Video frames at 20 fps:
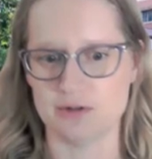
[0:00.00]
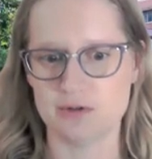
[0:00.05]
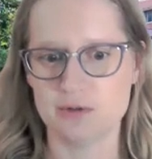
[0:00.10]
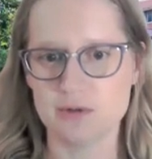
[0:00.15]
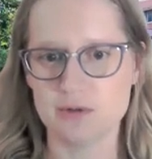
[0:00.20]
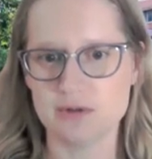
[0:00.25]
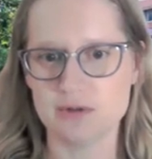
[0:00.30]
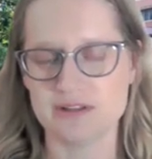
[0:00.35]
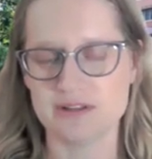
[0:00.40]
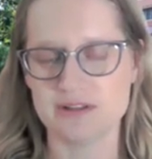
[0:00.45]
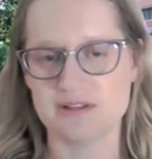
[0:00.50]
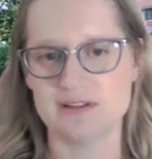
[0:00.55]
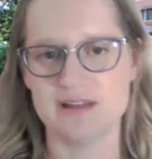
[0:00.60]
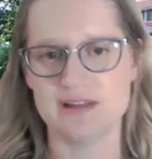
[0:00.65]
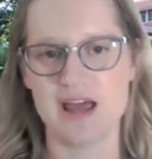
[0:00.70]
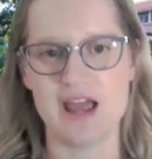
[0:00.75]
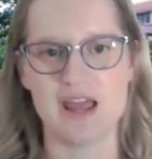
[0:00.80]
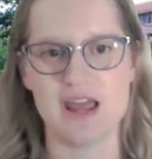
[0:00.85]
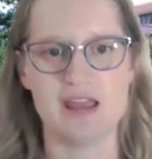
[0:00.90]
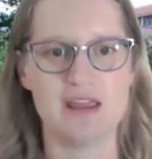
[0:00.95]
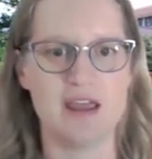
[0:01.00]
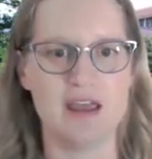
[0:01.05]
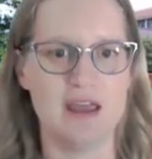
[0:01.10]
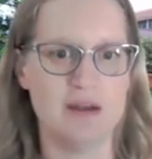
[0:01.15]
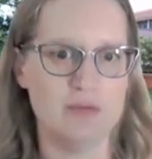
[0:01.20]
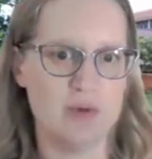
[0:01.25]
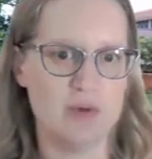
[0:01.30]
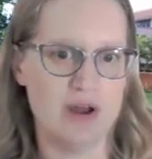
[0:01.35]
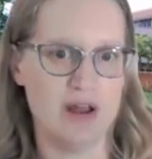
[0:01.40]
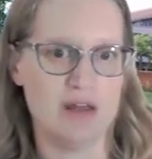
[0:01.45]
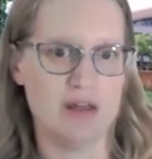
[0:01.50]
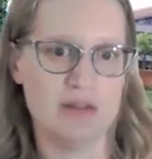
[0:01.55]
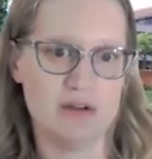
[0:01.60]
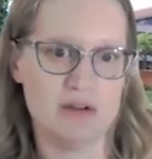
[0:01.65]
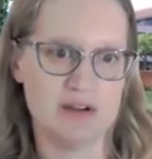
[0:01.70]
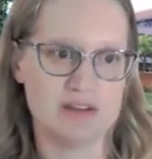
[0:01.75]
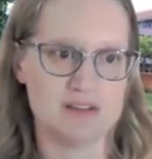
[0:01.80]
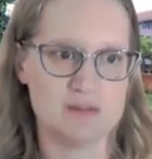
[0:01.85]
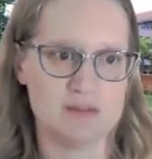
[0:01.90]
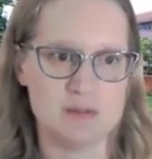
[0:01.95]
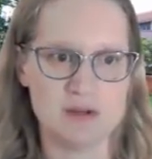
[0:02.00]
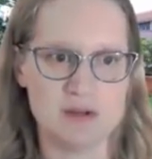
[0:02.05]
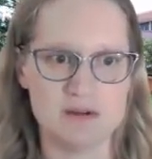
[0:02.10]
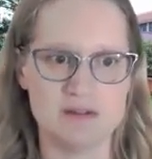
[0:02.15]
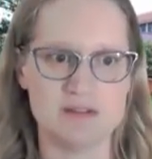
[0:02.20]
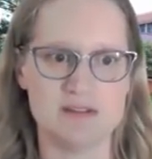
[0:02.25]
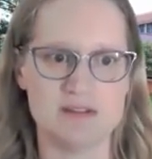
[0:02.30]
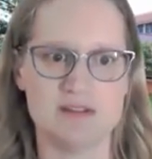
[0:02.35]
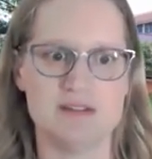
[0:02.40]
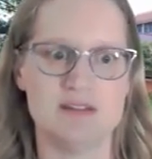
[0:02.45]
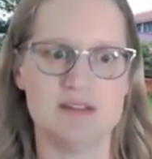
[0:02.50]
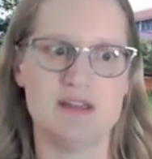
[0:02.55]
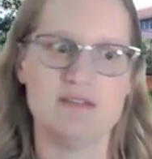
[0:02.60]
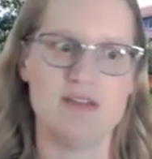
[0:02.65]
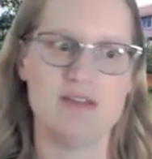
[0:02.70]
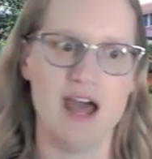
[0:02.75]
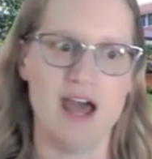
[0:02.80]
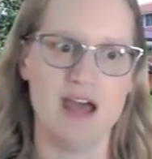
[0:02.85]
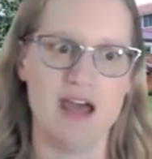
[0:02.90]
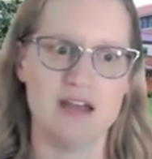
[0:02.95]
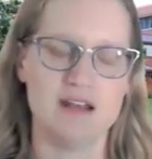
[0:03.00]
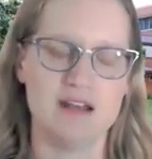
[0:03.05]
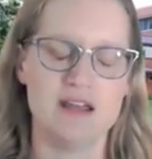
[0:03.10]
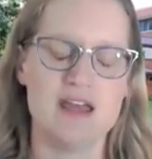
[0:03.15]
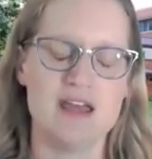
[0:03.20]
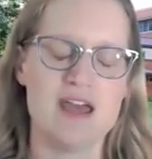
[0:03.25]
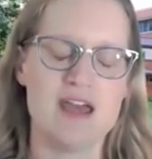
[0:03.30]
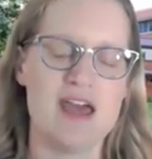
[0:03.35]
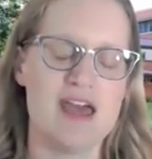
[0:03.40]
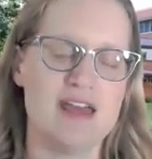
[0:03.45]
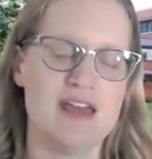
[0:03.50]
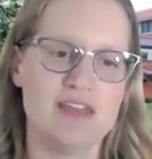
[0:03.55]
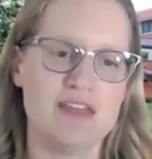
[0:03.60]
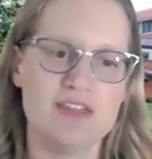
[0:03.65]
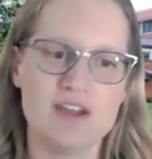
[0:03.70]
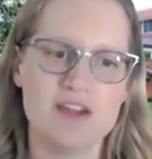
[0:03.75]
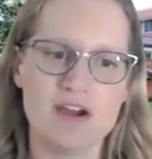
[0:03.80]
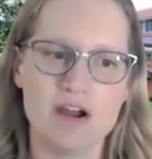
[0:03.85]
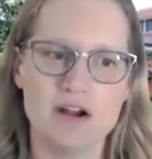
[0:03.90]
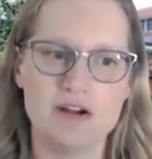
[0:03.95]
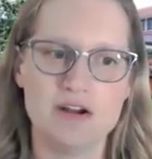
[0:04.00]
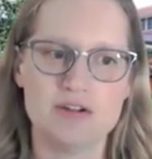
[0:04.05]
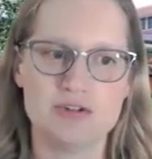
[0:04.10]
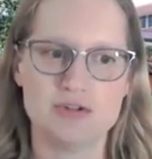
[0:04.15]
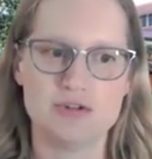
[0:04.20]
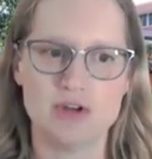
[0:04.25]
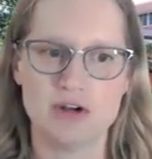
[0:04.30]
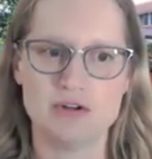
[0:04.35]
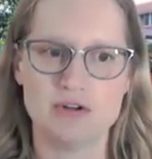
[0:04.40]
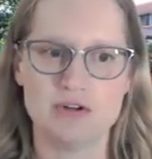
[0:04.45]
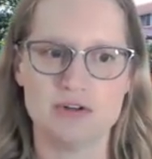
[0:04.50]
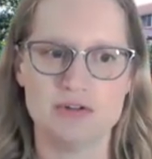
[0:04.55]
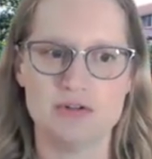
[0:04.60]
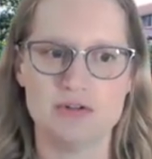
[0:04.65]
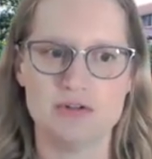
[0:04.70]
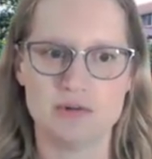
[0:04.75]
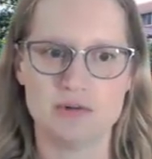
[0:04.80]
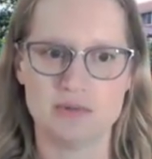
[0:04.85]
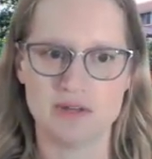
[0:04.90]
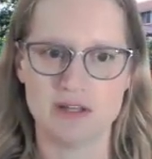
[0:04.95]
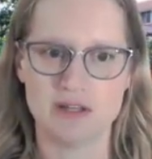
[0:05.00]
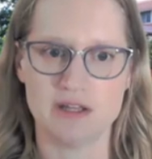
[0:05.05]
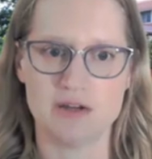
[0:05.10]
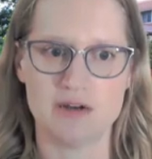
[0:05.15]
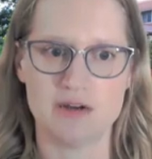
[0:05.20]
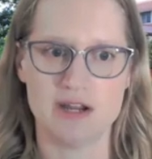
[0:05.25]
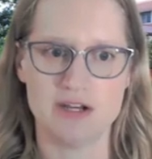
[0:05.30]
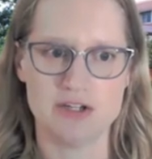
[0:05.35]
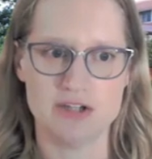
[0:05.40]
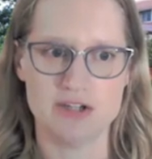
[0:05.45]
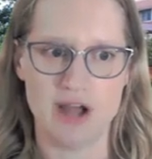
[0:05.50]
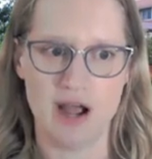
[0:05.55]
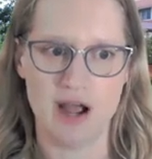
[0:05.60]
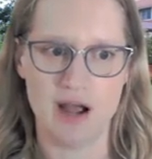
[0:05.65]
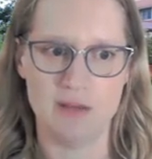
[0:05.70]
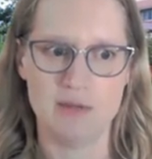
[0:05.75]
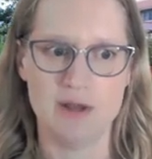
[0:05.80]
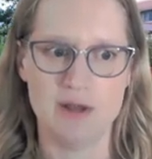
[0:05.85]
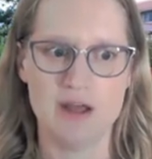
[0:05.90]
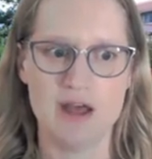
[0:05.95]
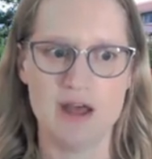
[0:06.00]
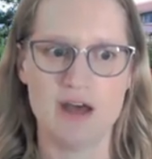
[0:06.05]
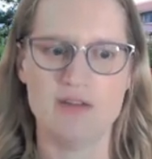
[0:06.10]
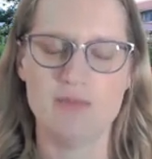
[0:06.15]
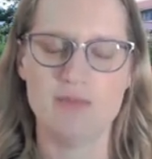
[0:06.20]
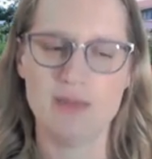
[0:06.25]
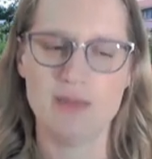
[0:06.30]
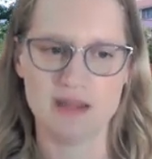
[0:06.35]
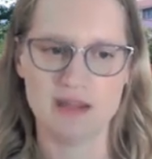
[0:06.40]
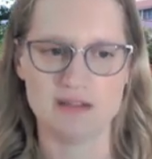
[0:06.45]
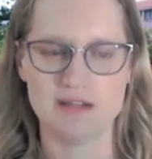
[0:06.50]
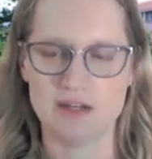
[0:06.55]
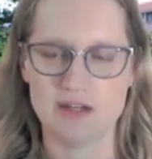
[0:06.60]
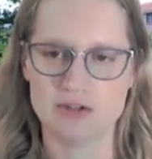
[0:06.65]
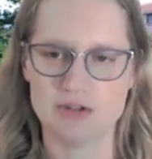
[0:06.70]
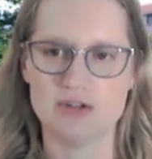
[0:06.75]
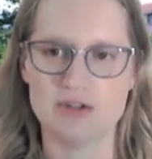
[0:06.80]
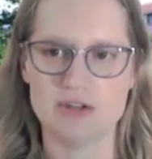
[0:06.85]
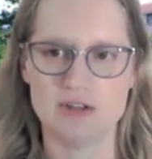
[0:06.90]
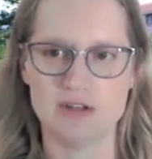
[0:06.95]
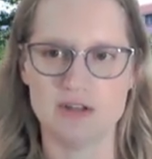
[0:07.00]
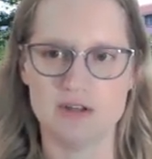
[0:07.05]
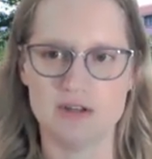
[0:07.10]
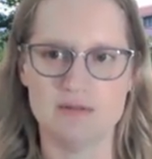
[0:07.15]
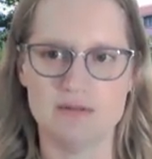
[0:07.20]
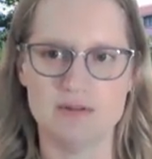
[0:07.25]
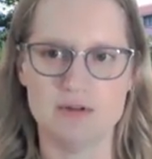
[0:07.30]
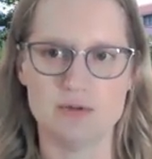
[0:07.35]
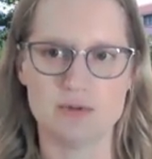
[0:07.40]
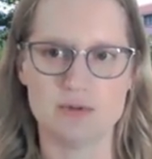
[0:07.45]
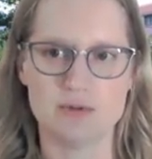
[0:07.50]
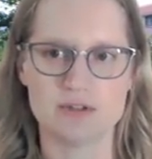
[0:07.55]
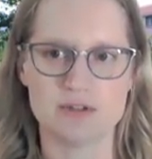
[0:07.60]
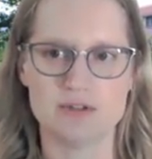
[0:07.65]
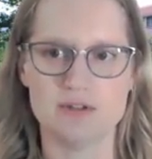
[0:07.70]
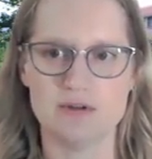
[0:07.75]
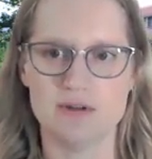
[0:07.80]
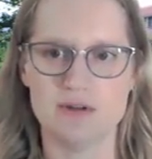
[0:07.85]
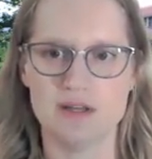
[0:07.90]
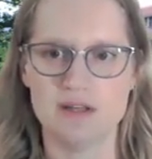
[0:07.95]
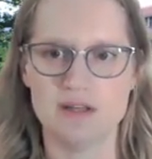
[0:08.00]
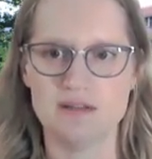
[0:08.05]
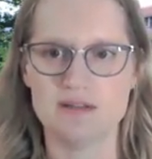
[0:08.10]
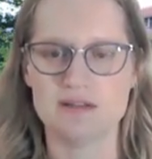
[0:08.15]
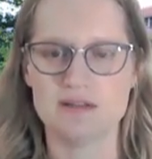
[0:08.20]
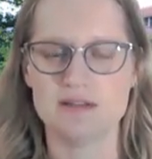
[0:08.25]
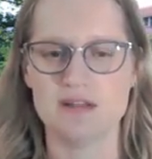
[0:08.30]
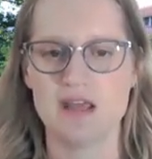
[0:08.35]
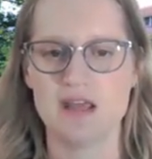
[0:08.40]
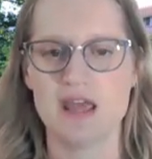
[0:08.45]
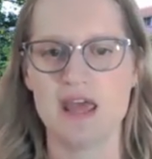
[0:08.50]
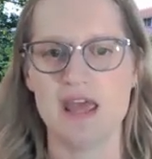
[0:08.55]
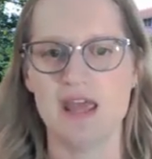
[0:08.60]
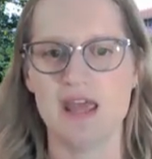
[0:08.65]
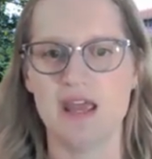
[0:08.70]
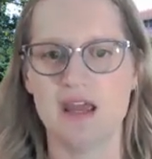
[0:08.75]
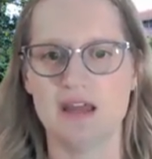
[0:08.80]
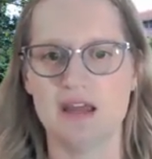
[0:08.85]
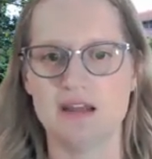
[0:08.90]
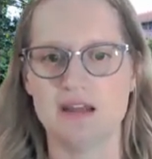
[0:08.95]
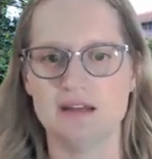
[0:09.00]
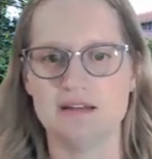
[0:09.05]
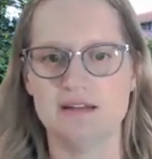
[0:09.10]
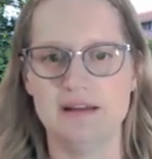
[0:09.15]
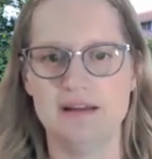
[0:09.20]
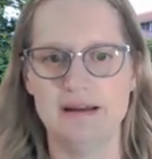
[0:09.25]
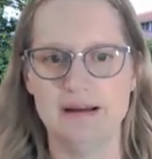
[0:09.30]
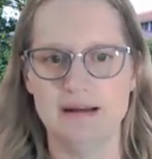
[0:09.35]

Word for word: school is like and what other experiences they've had. And I think our instructors do a really great job of paying attention to the individual students and